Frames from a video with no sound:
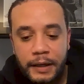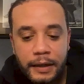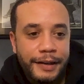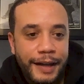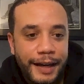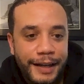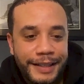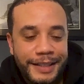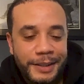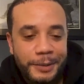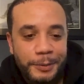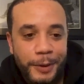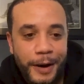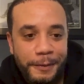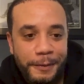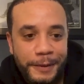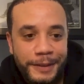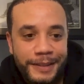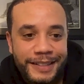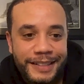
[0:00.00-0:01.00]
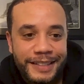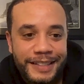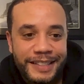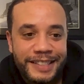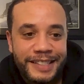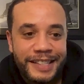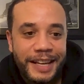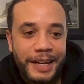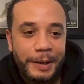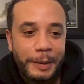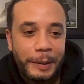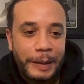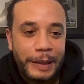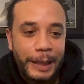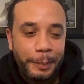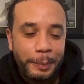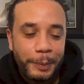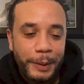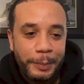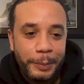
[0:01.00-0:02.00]
nineties references that
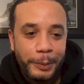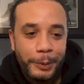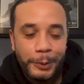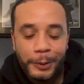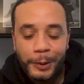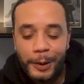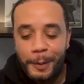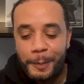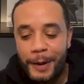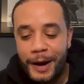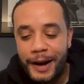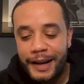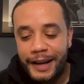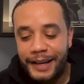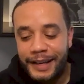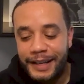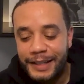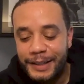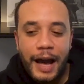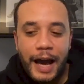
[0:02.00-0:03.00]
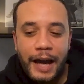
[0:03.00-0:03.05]
that people who are my age,